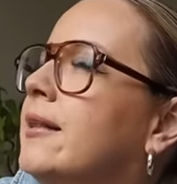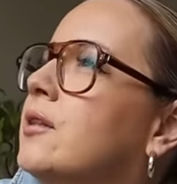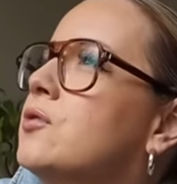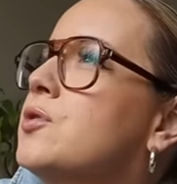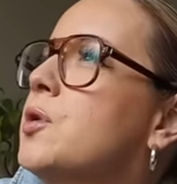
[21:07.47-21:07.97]
I
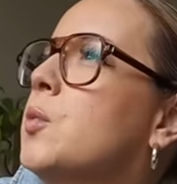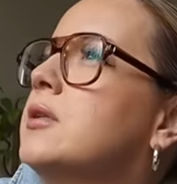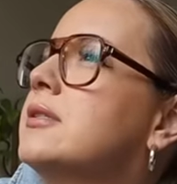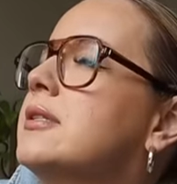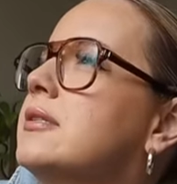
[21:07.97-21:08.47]
think there's only
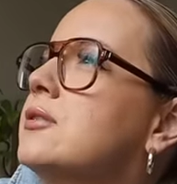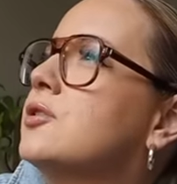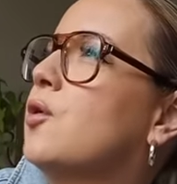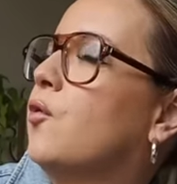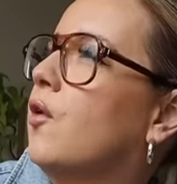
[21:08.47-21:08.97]
one season
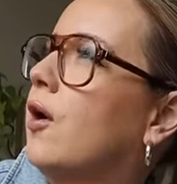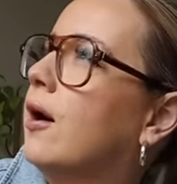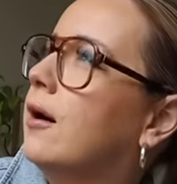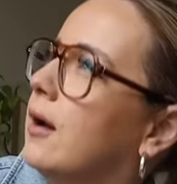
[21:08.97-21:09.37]
so far.